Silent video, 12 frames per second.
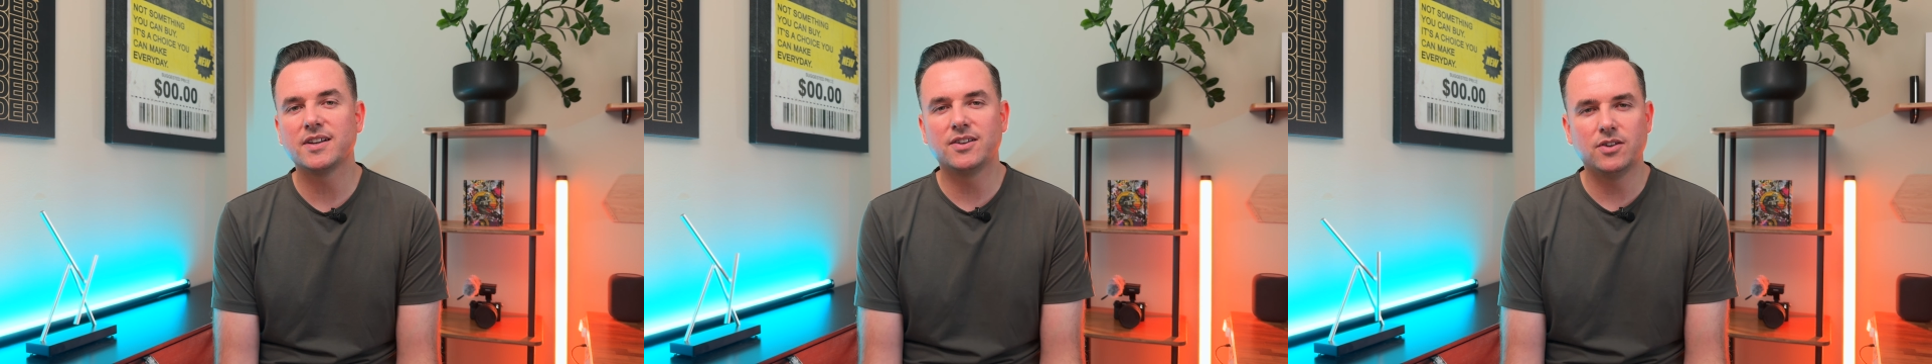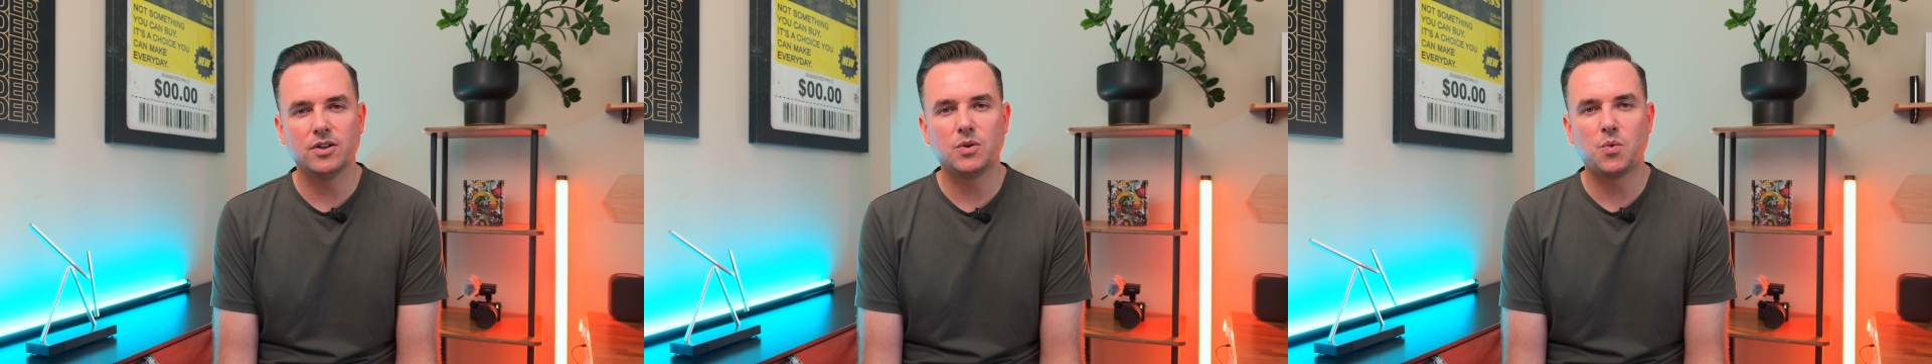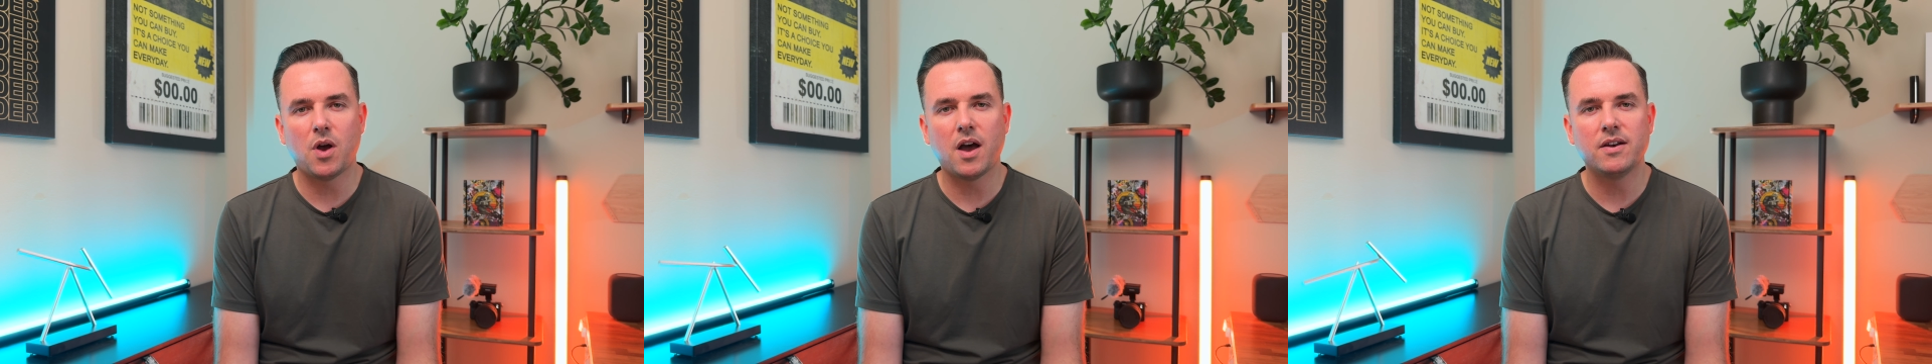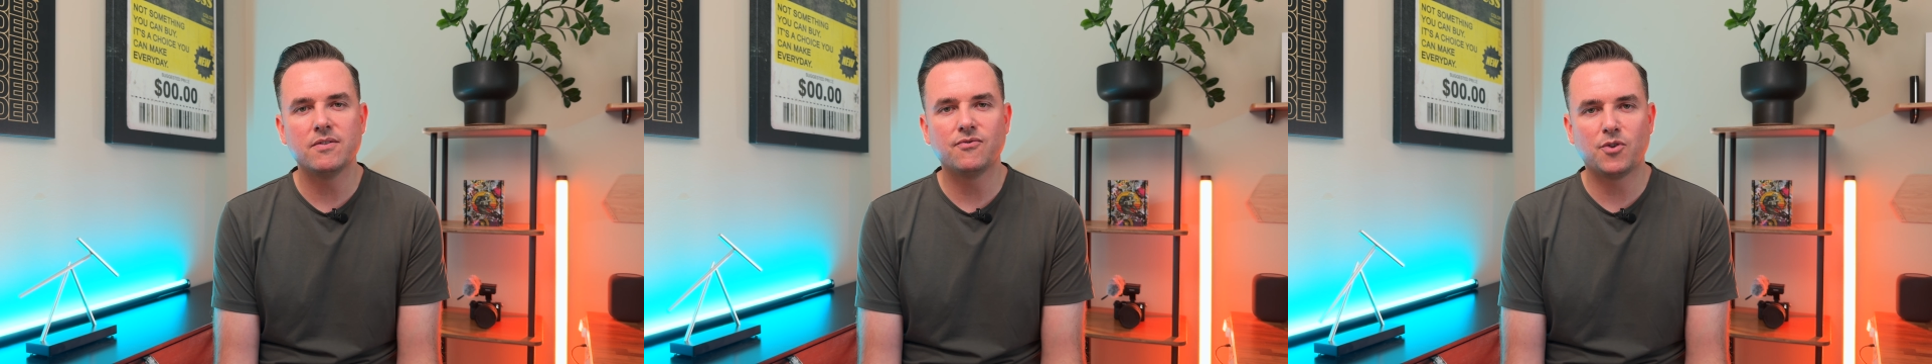good
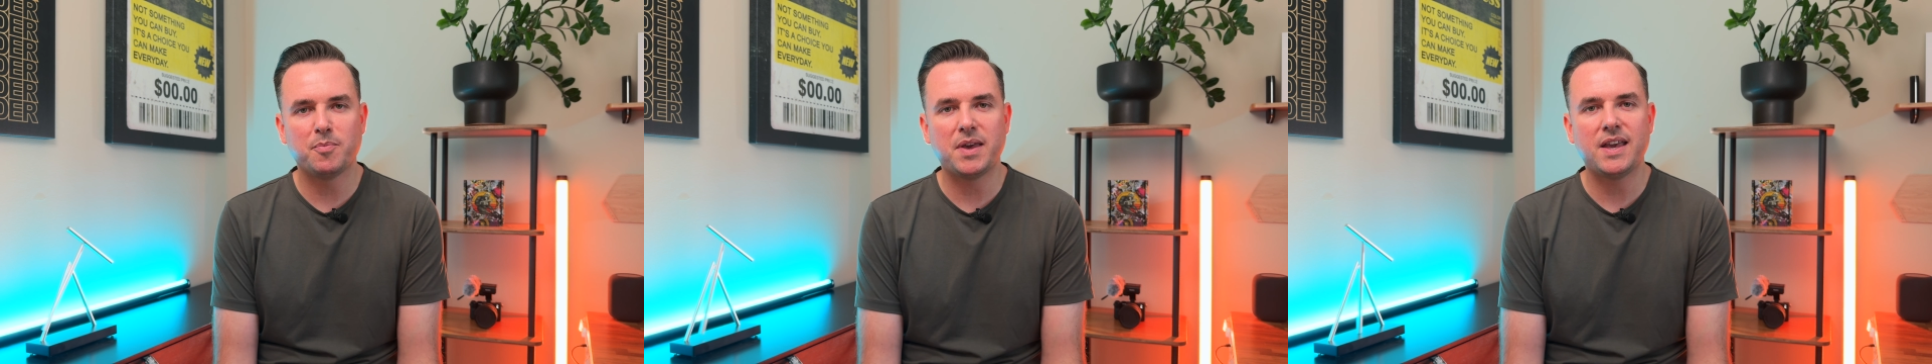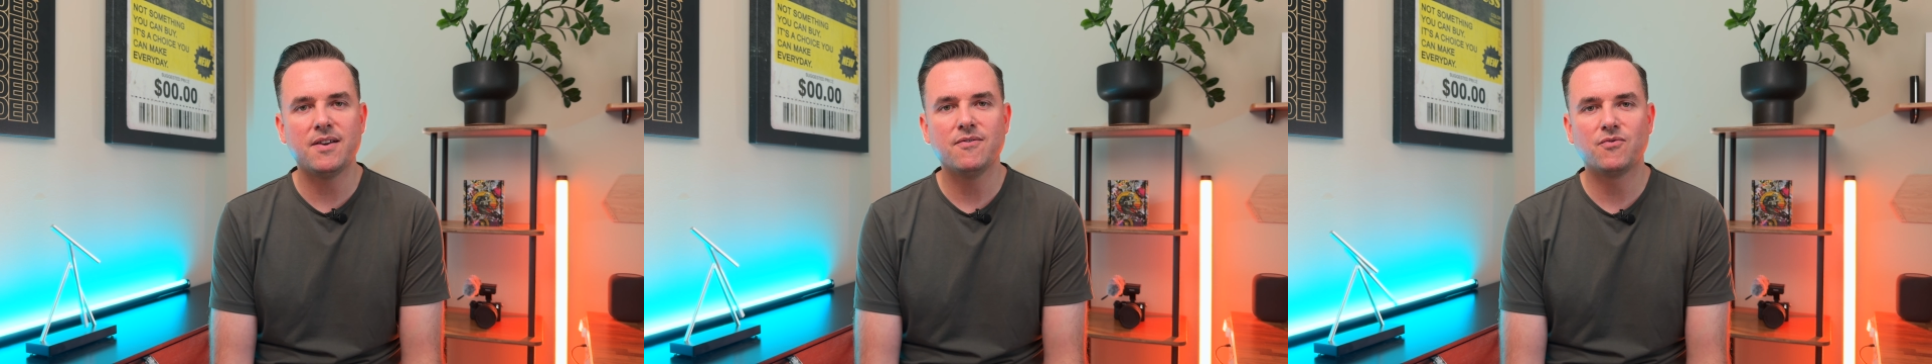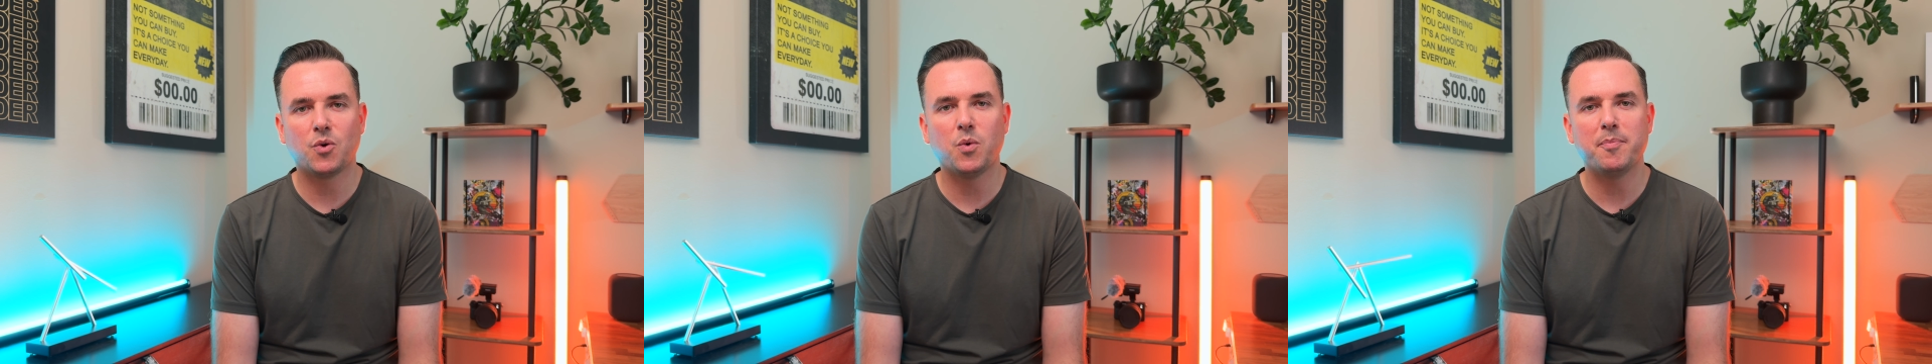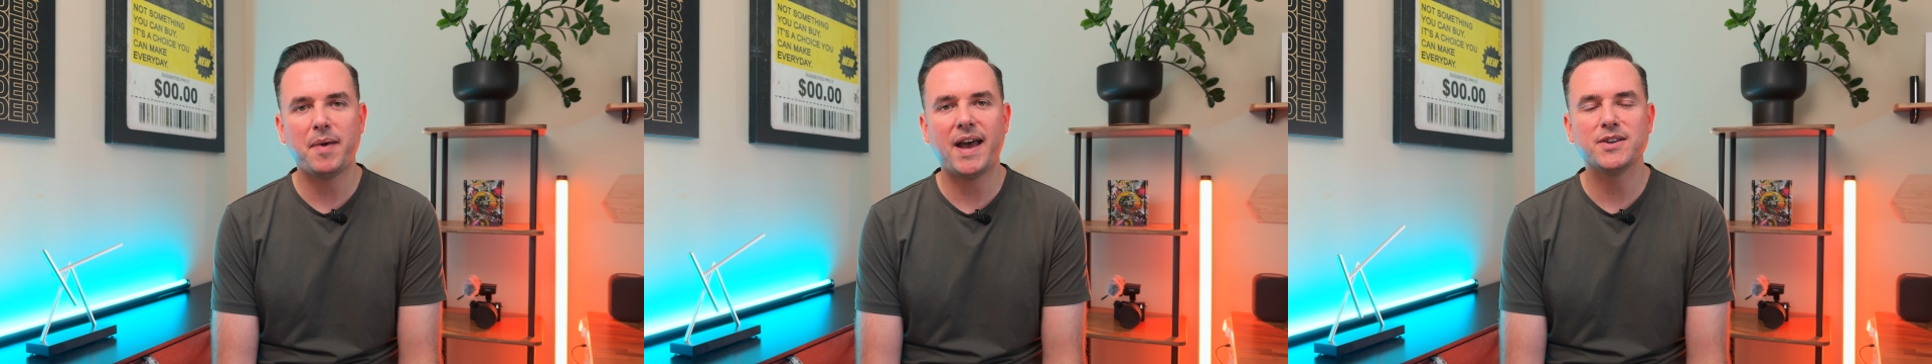run for me for
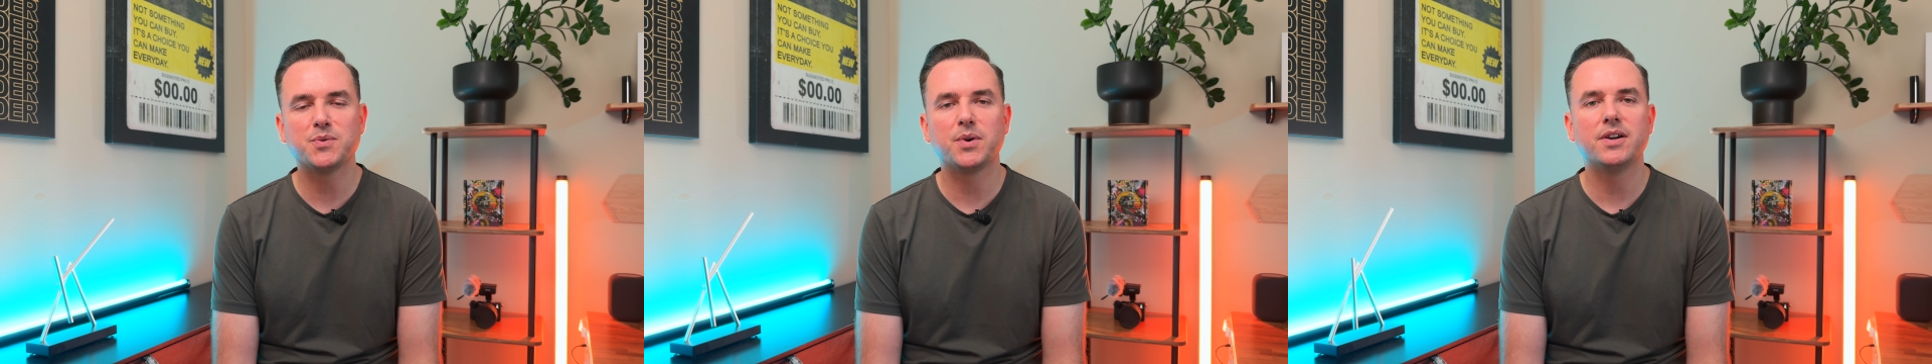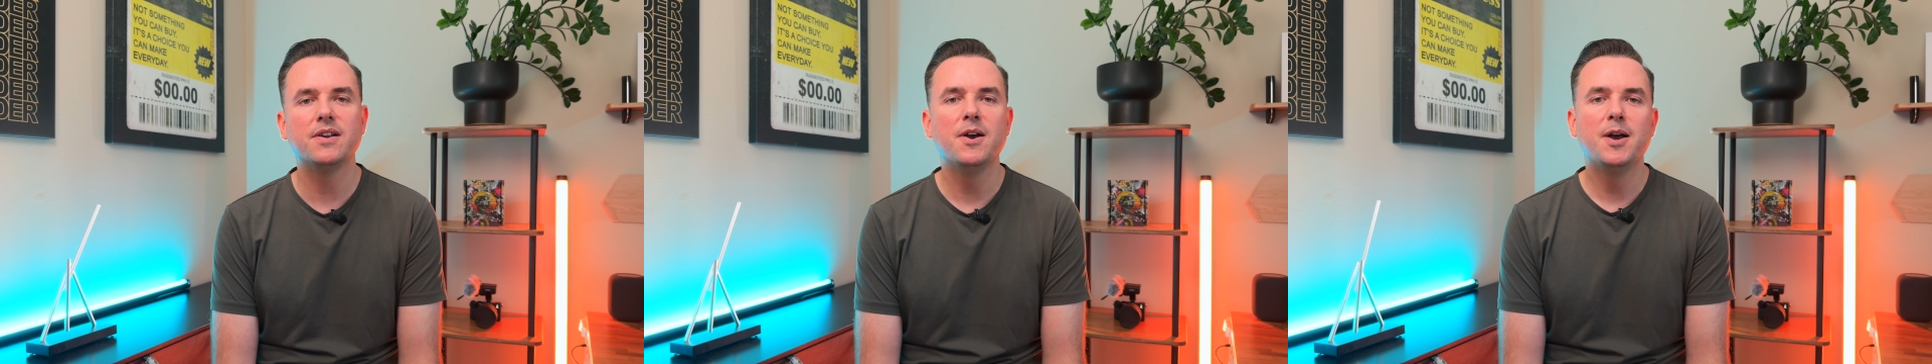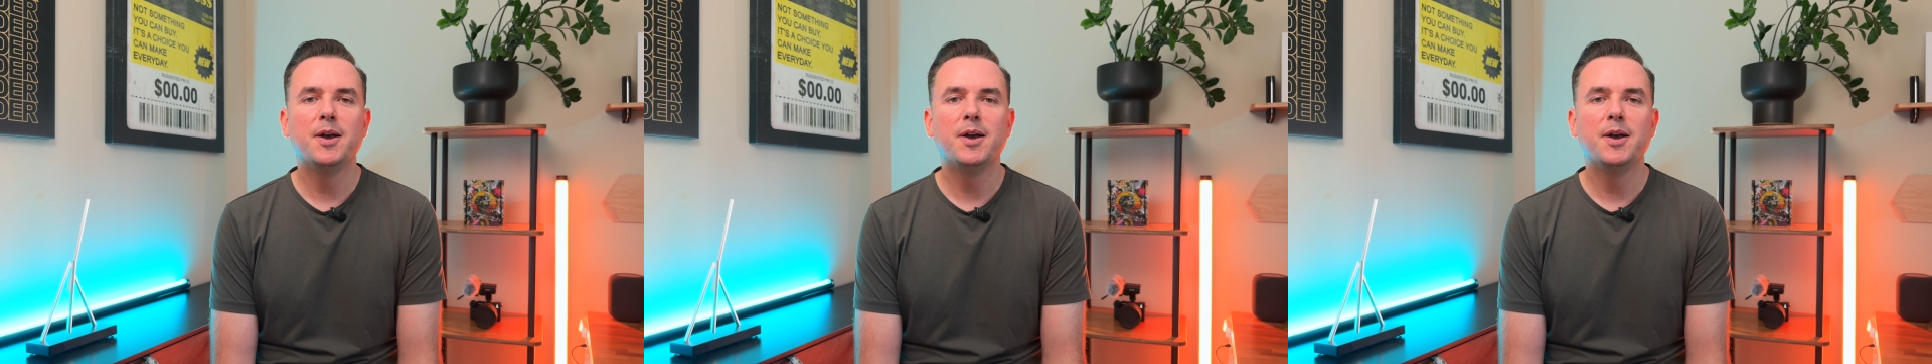1Password